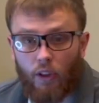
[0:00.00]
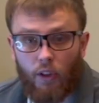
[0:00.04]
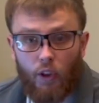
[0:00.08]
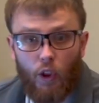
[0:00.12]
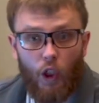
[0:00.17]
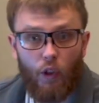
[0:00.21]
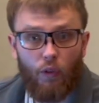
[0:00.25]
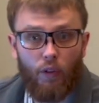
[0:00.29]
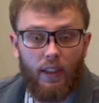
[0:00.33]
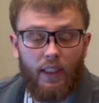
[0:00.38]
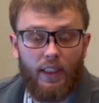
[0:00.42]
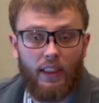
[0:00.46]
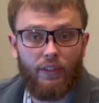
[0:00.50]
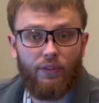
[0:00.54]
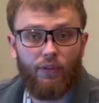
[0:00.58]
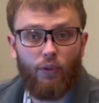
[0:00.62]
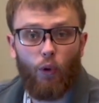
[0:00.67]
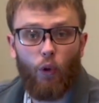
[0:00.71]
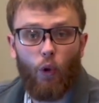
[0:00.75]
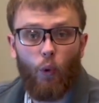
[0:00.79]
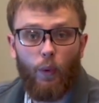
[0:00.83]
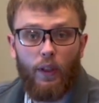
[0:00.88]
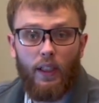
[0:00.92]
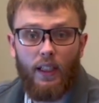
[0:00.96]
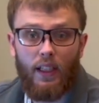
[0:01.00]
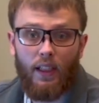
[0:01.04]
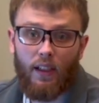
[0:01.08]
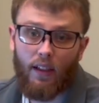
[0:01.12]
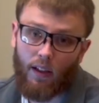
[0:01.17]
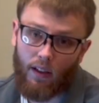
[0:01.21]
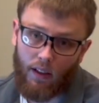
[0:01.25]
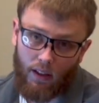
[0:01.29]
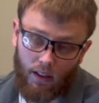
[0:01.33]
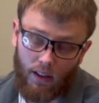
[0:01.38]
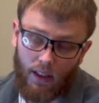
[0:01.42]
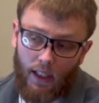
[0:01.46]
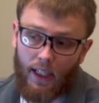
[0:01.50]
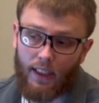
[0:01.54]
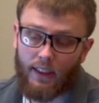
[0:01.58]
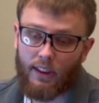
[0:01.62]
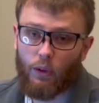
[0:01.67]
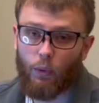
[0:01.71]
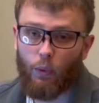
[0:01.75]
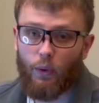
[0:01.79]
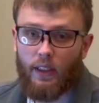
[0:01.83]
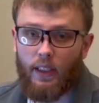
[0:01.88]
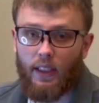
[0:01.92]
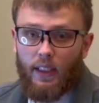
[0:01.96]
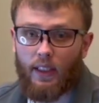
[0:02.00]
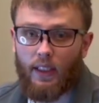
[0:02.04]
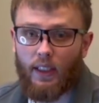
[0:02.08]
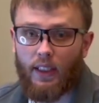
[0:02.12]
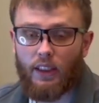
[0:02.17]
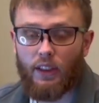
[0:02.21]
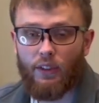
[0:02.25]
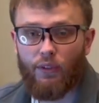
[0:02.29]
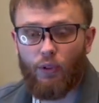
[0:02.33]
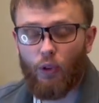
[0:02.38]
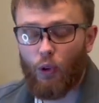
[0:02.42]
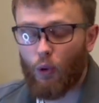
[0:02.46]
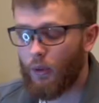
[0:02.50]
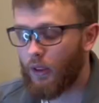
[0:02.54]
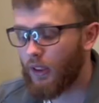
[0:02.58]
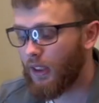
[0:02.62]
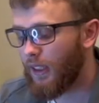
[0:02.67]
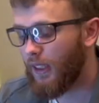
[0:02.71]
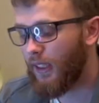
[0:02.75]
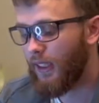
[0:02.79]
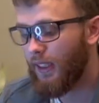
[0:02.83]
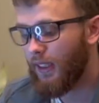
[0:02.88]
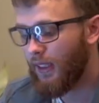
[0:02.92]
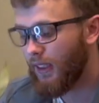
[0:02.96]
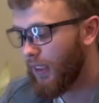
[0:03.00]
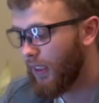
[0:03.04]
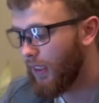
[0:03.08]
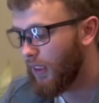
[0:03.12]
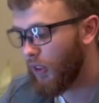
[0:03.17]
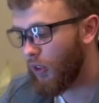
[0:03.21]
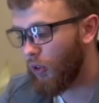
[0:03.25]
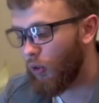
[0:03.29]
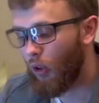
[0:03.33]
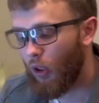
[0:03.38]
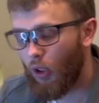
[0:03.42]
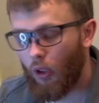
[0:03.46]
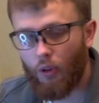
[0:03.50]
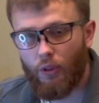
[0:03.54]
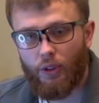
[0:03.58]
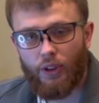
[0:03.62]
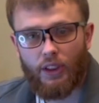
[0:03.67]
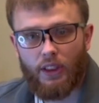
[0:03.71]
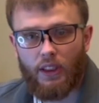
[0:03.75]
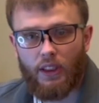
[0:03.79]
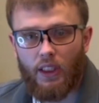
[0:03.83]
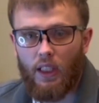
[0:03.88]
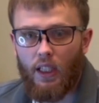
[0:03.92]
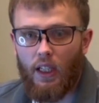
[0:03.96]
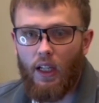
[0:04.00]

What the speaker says: go over his full week. Last week, his fuel receipts, his gross,